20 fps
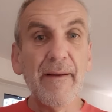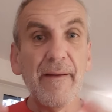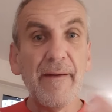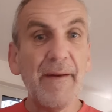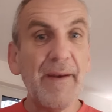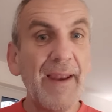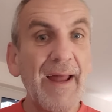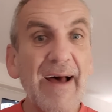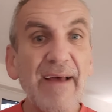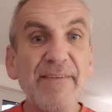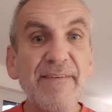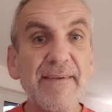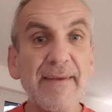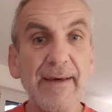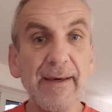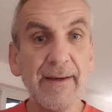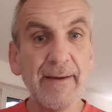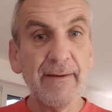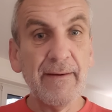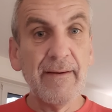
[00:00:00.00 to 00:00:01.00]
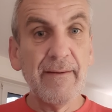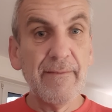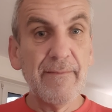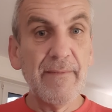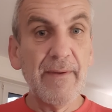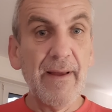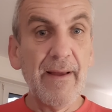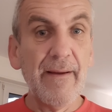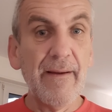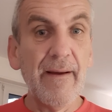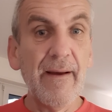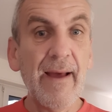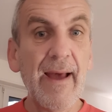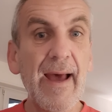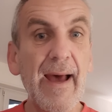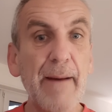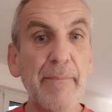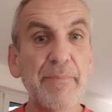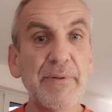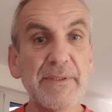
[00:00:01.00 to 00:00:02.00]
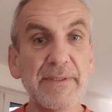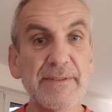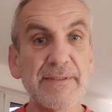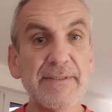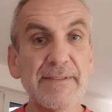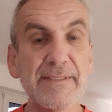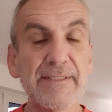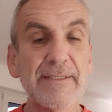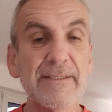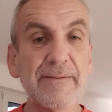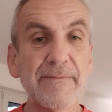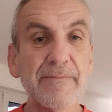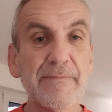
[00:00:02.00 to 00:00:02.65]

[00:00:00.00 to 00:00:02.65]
nothing happens.